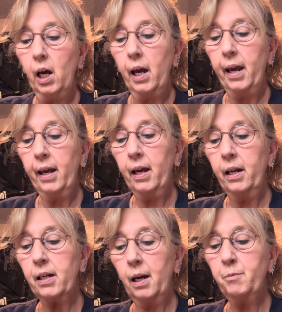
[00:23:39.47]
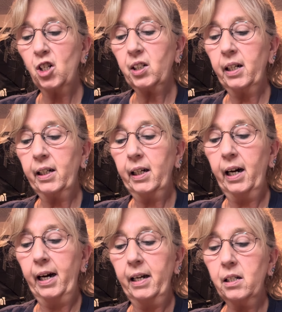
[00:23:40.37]
and I'm just gonna
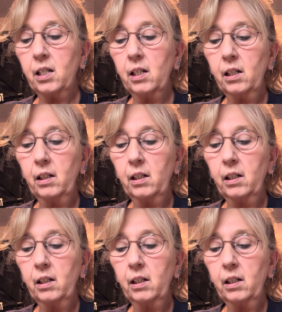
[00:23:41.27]
cut